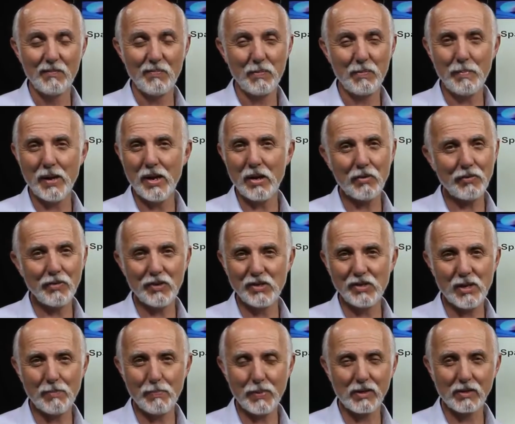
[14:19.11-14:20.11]
Better than the
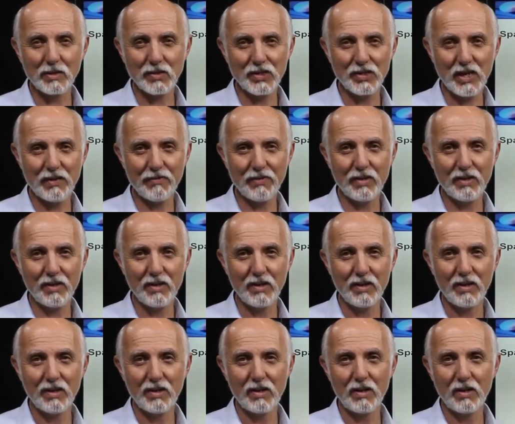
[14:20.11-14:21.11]
typical 7
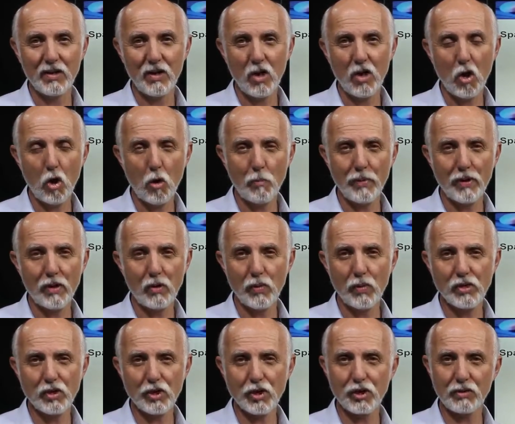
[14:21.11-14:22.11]
opener,
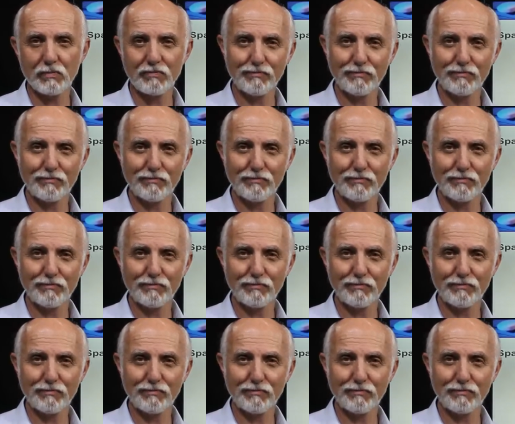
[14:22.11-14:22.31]
which